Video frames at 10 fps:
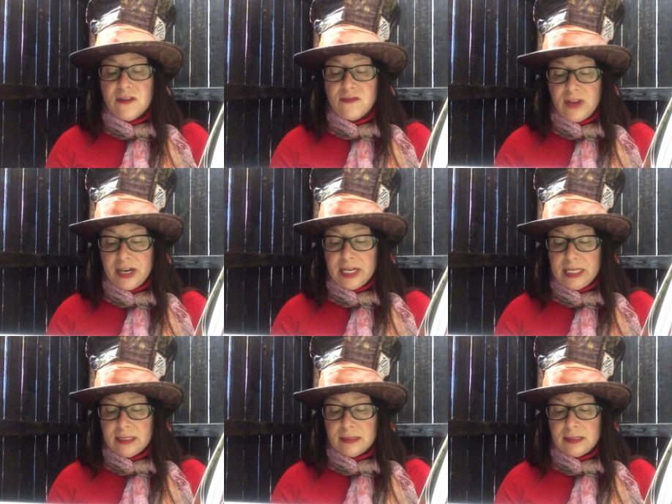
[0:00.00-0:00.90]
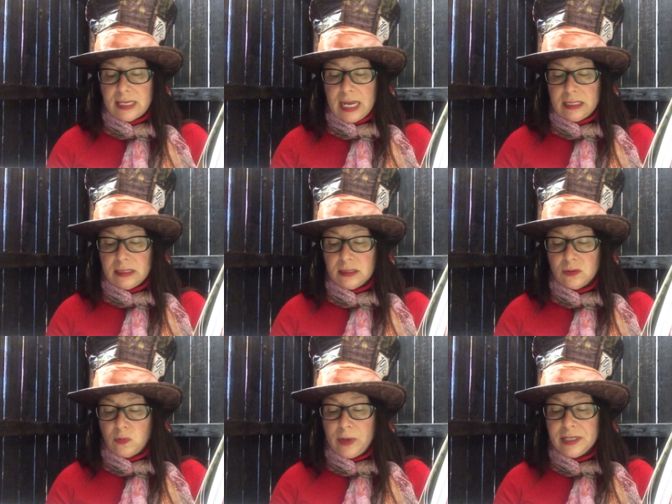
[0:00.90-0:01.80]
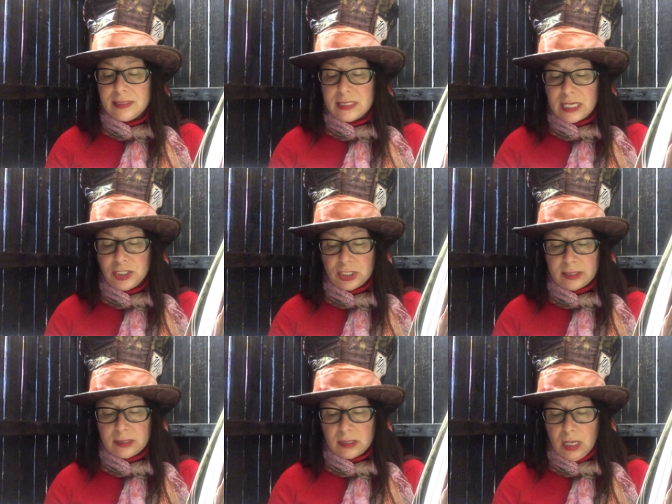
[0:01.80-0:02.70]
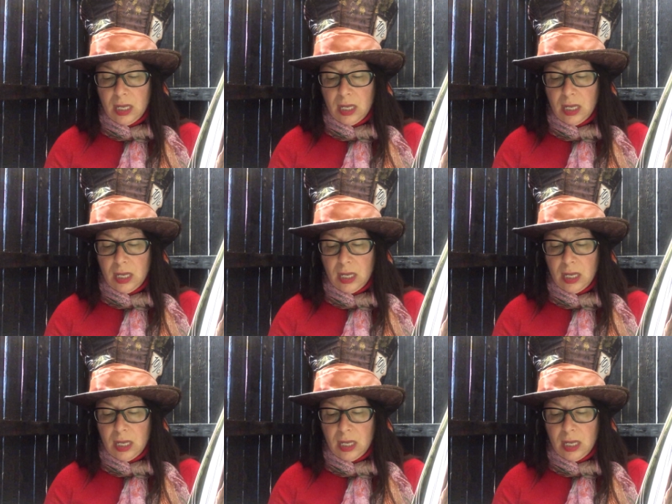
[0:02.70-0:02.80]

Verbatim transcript: Very, said Alice. Where's the Duchess?